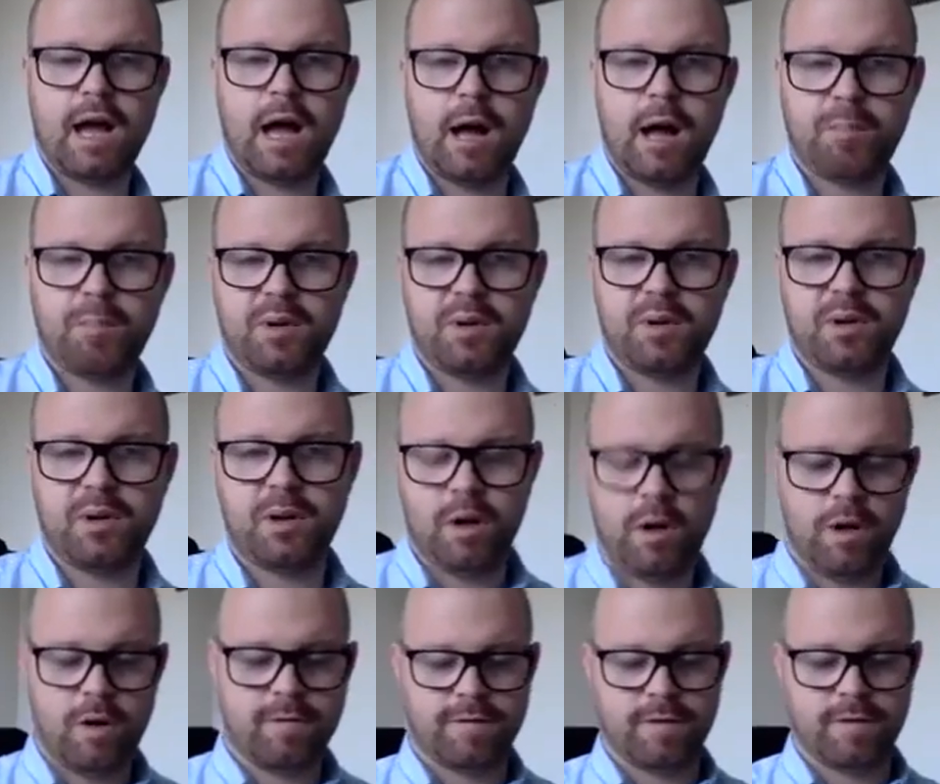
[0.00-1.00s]
couple
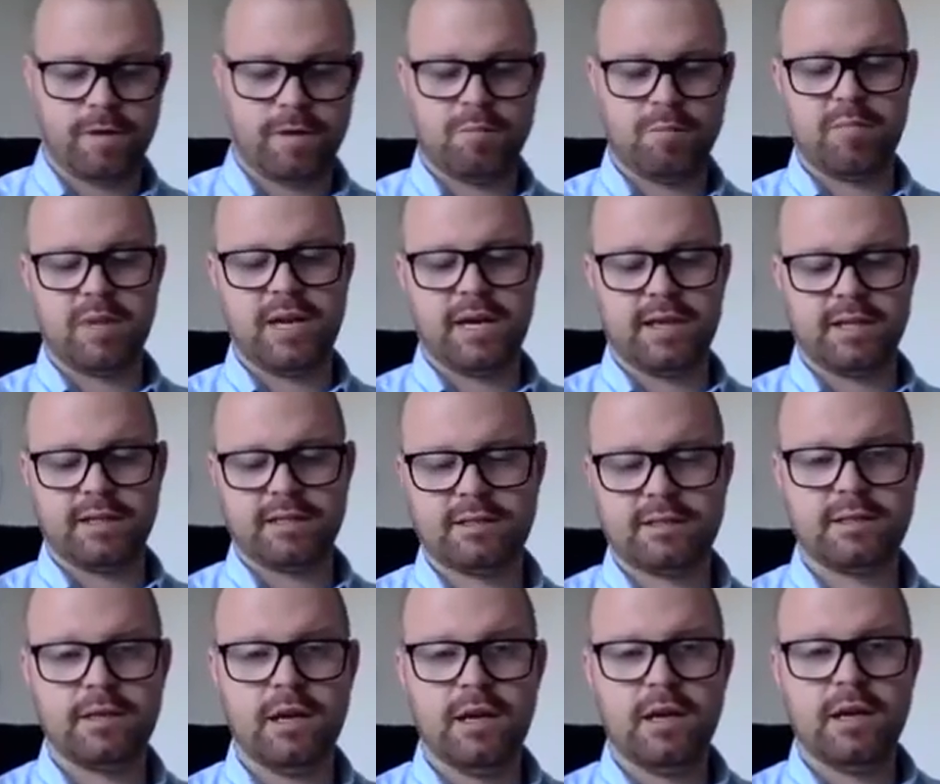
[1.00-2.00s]
of
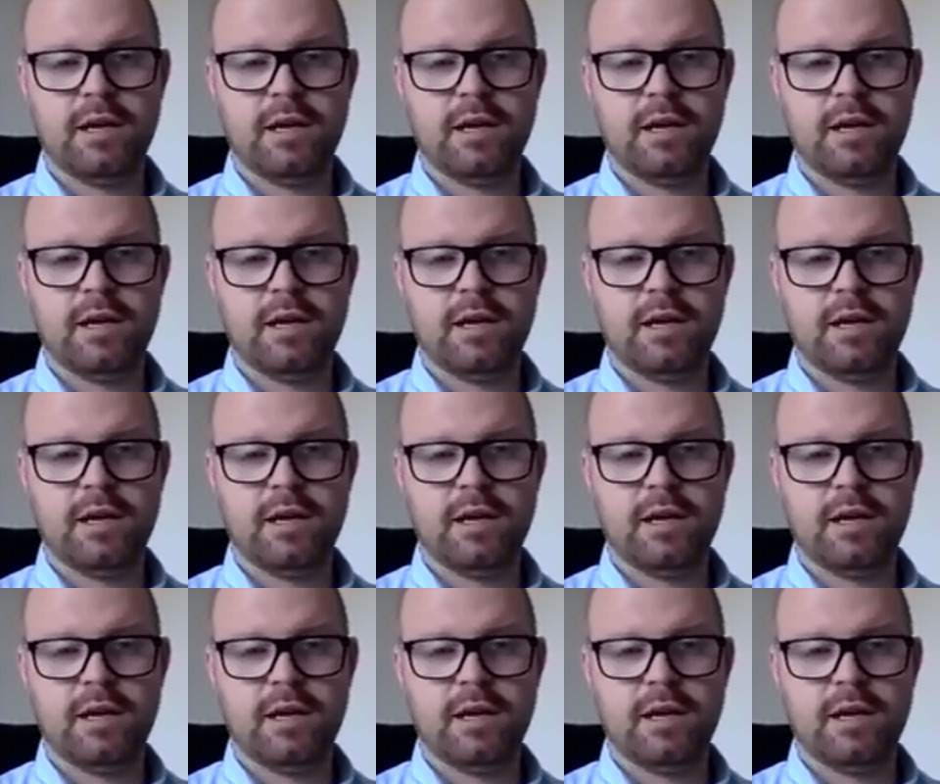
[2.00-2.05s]
minutes.